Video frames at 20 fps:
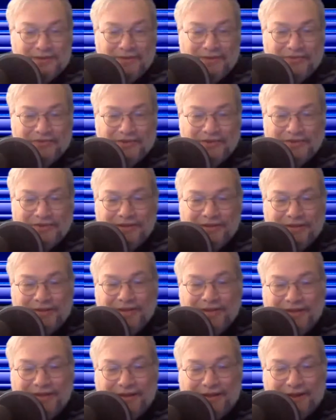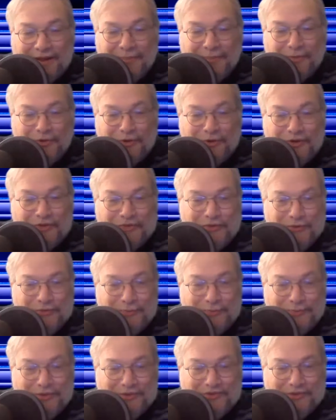good. I'm learning too
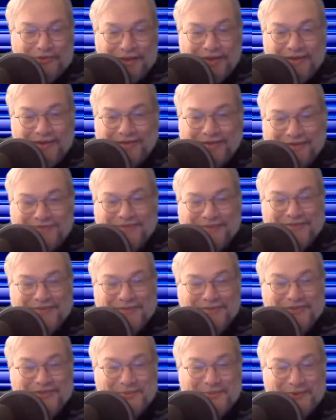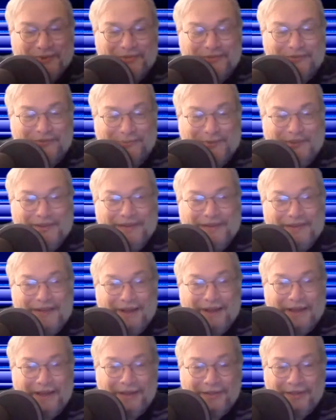from this. It's a new experience for me.
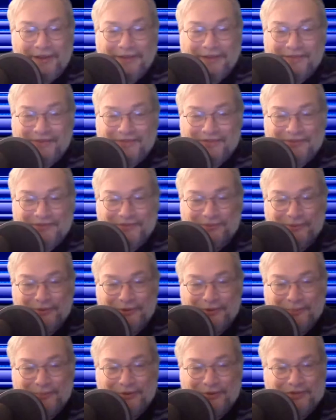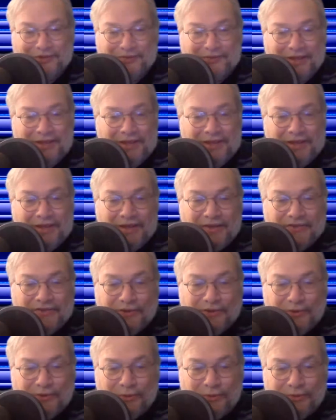I like this. It's really impressive.
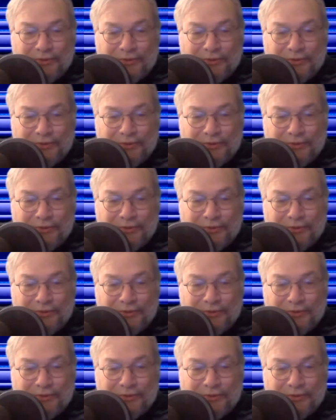So,